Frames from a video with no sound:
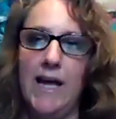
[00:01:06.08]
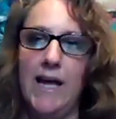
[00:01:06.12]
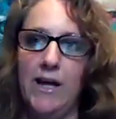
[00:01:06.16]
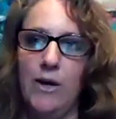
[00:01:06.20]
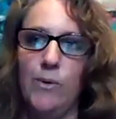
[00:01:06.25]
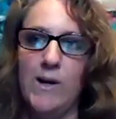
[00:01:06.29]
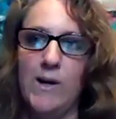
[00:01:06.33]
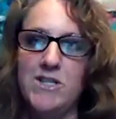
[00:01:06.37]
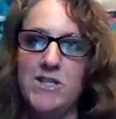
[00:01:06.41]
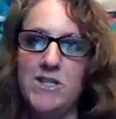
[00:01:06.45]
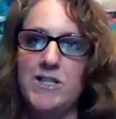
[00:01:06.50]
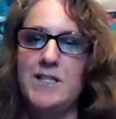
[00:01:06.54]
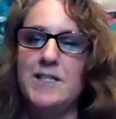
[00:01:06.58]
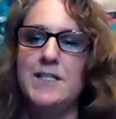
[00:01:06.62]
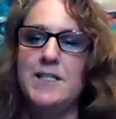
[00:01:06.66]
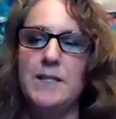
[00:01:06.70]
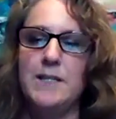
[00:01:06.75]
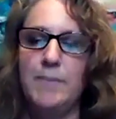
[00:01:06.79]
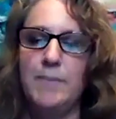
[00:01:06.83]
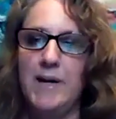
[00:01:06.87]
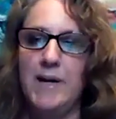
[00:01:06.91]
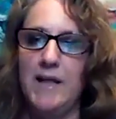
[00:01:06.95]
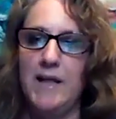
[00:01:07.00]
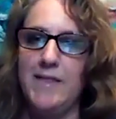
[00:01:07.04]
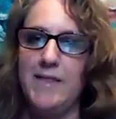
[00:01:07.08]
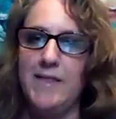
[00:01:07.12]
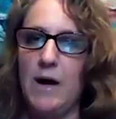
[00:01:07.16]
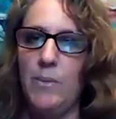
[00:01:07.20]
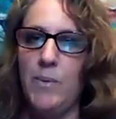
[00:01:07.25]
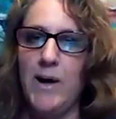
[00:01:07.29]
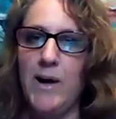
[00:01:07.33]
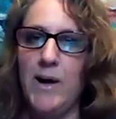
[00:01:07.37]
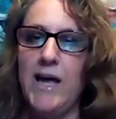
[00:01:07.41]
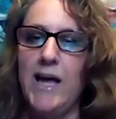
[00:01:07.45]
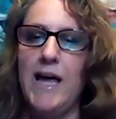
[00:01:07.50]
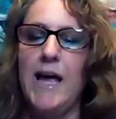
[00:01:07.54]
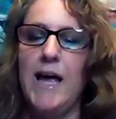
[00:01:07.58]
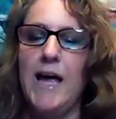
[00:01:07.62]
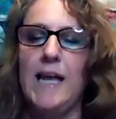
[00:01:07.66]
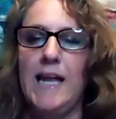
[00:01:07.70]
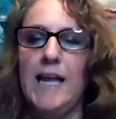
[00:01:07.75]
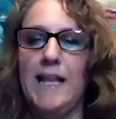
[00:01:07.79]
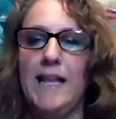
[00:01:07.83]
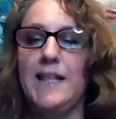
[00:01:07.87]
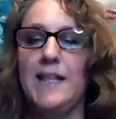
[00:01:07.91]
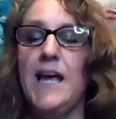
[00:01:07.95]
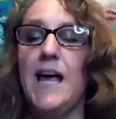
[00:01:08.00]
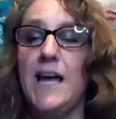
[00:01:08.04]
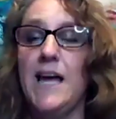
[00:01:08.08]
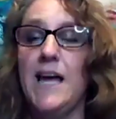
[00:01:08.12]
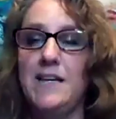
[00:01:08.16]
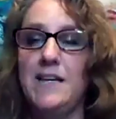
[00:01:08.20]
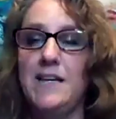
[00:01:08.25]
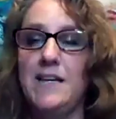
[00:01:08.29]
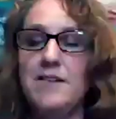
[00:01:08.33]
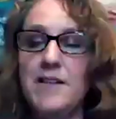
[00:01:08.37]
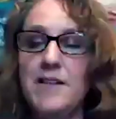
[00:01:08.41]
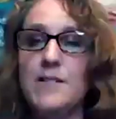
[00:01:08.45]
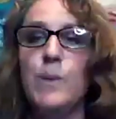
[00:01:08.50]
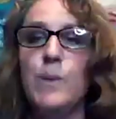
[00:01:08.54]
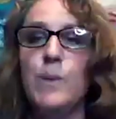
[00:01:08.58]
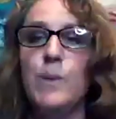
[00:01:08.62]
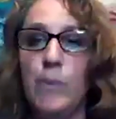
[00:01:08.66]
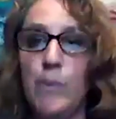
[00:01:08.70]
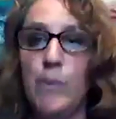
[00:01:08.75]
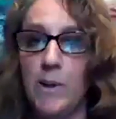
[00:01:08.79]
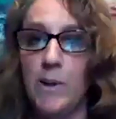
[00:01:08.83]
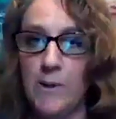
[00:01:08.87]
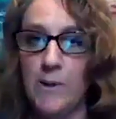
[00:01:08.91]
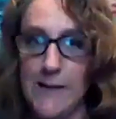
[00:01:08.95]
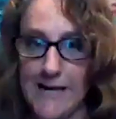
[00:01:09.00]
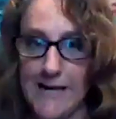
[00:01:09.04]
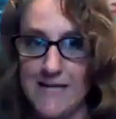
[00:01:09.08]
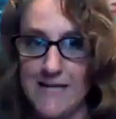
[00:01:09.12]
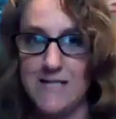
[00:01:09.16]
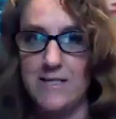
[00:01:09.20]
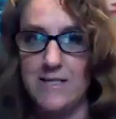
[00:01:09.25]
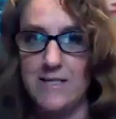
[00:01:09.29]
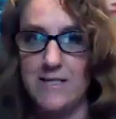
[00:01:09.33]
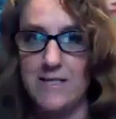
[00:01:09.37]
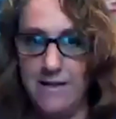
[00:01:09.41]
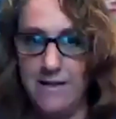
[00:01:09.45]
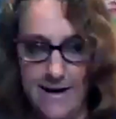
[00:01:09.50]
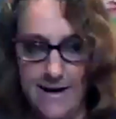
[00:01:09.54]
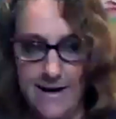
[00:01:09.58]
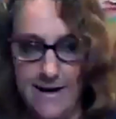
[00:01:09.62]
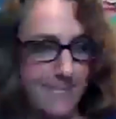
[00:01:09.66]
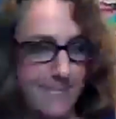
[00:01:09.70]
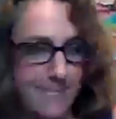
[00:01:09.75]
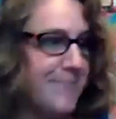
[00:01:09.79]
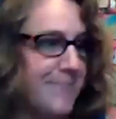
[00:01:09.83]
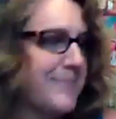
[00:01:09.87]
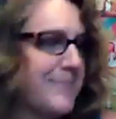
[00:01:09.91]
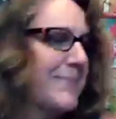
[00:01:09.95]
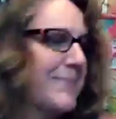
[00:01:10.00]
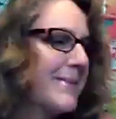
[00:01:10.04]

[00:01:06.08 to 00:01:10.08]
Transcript: any questions, submit it that way. And at the end of this, we will get to them.